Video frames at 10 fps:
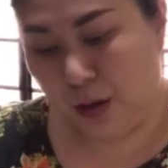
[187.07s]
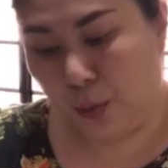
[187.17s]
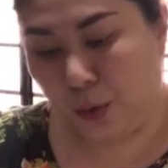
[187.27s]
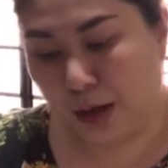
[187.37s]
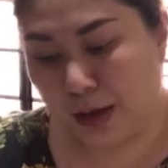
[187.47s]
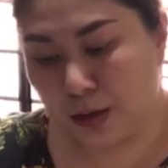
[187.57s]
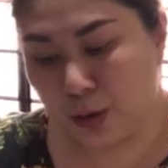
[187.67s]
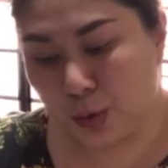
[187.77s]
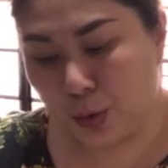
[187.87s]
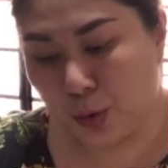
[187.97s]
We need
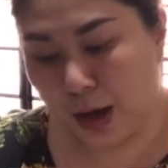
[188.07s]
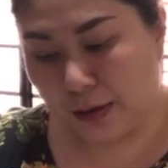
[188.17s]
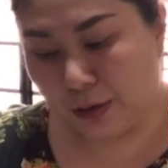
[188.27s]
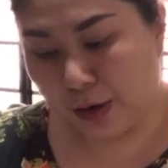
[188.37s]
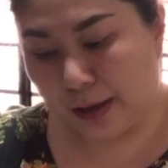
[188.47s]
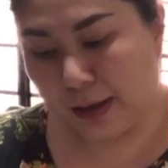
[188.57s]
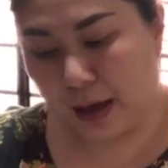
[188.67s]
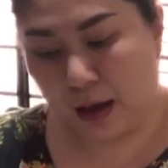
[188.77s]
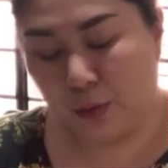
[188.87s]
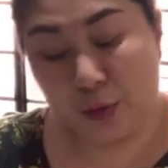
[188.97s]

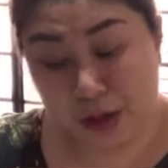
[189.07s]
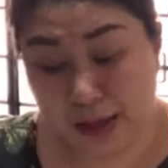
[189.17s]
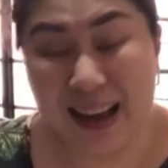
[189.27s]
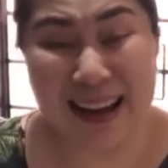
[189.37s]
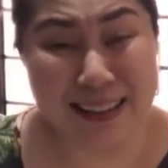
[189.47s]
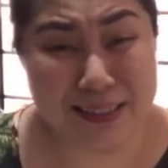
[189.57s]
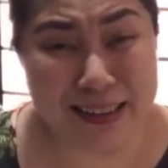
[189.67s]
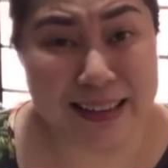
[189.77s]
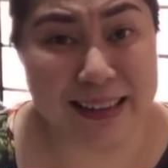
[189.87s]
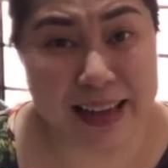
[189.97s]

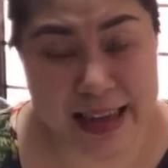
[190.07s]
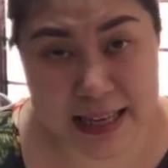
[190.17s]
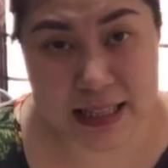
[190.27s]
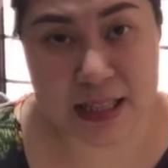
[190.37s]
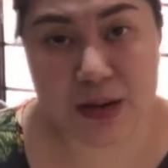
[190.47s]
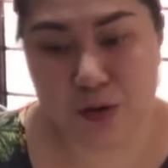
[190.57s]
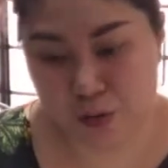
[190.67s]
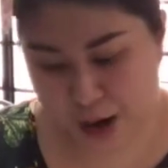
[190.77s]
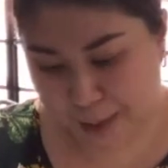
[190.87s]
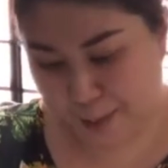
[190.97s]
180
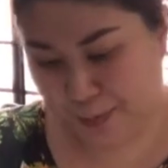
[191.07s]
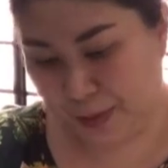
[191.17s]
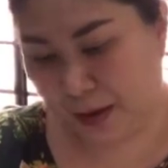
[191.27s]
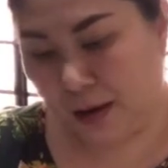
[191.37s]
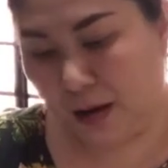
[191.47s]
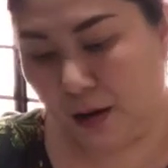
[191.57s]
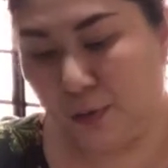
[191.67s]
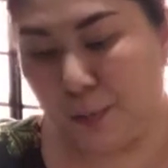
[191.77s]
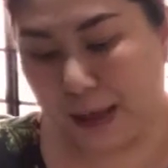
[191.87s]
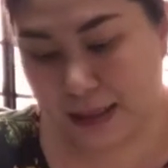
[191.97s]
gram
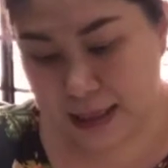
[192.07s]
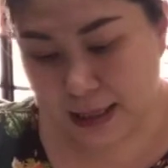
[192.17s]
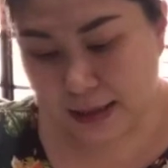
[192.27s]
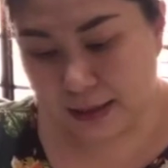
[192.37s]
of butter